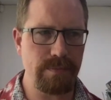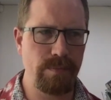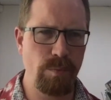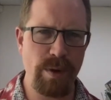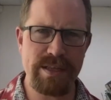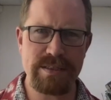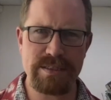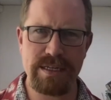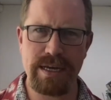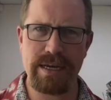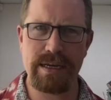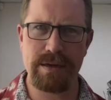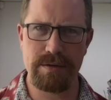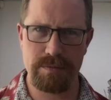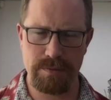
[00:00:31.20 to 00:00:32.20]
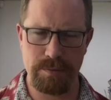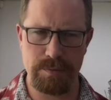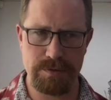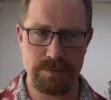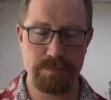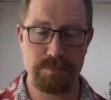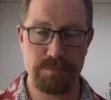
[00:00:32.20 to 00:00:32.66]
Wednesday, it
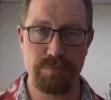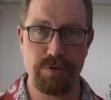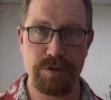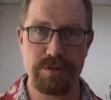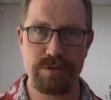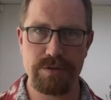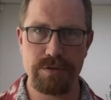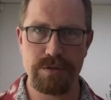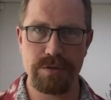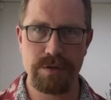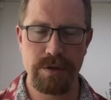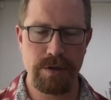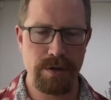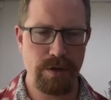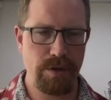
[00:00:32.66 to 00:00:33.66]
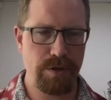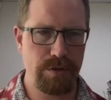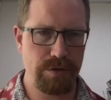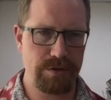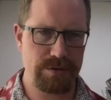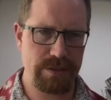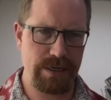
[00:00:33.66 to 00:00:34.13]
was pretty sore.
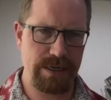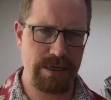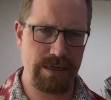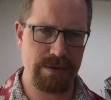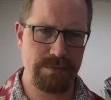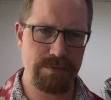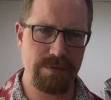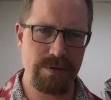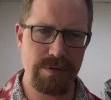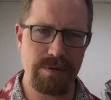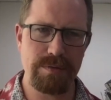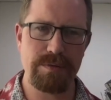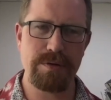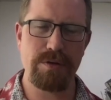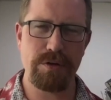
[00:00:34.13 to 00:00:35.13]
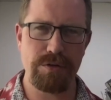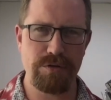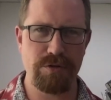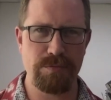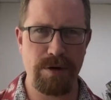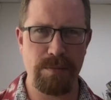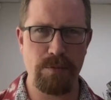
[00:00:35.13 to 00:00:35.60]
Thursday, got
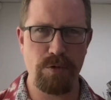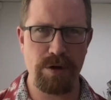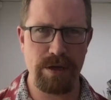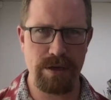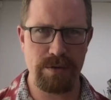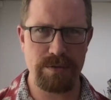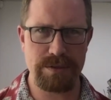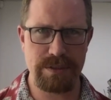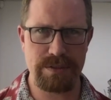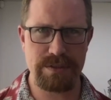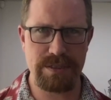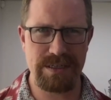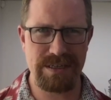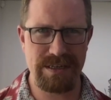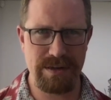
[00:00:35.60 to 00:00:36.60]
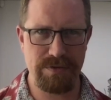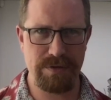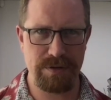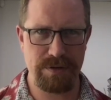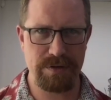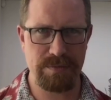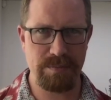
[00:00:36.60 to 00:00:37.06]
through my morning. I was in
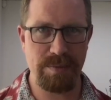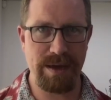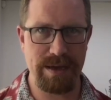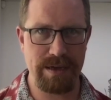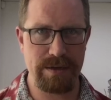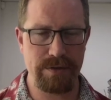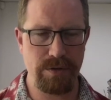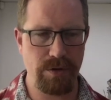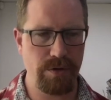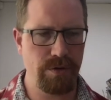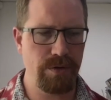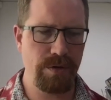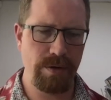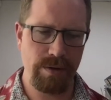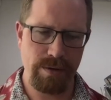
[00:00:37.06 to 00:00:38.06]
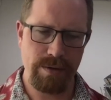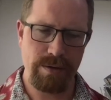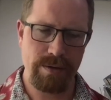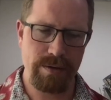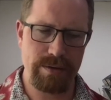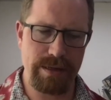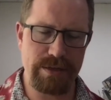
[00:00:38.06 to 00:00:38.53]
significant pain though.
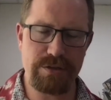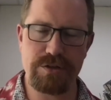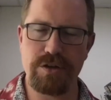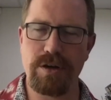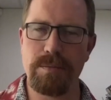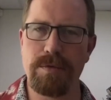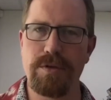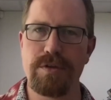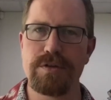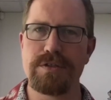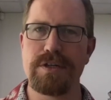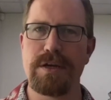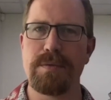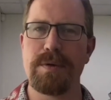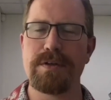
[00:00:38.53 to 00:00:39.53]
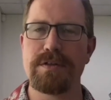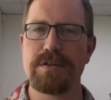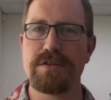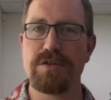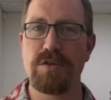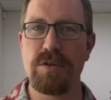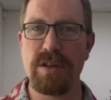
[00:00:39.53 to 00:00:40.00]
Lunchtime Thursday, went to the
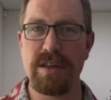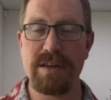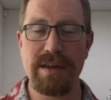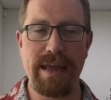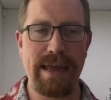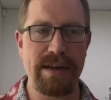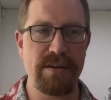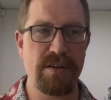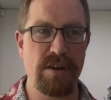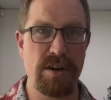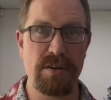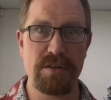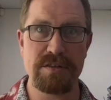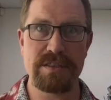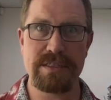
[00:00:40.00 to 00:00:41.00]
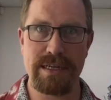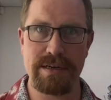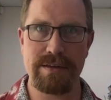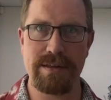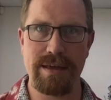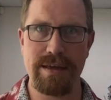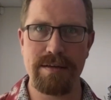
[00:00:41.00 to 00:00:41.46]
toilet and kind of got
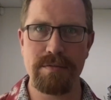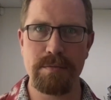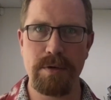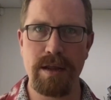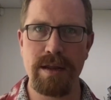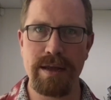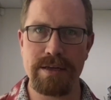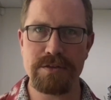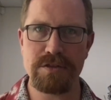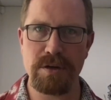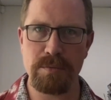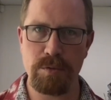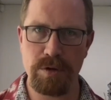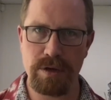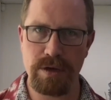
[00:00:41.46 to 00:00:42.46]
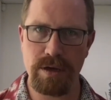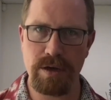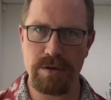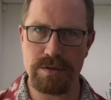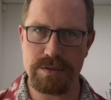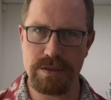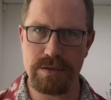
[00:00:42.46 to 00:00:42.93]
stuck there. My leg stopped working.
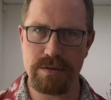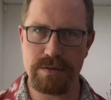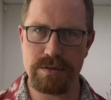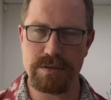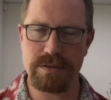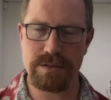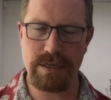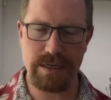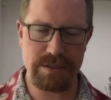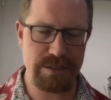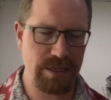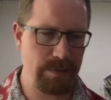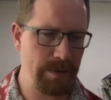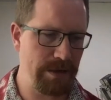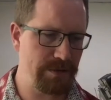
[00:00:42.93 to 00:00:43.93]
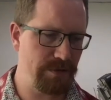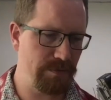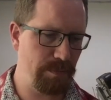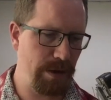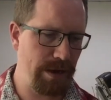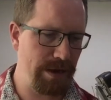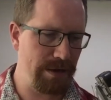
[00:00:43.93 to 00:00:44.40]
I was in disgusting amounts of
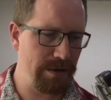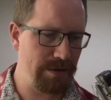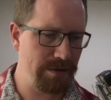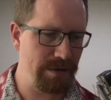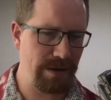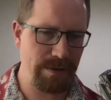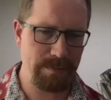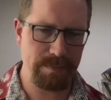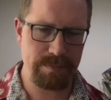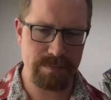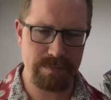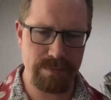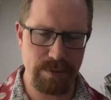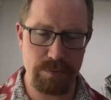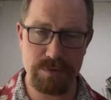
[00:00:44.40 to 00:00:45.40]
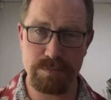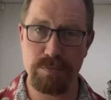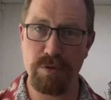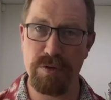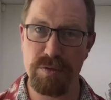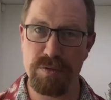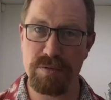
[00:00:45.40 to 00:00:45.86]
pain and it was
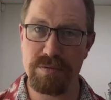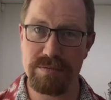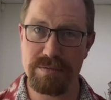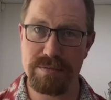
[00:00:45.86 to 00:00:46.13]
brutal.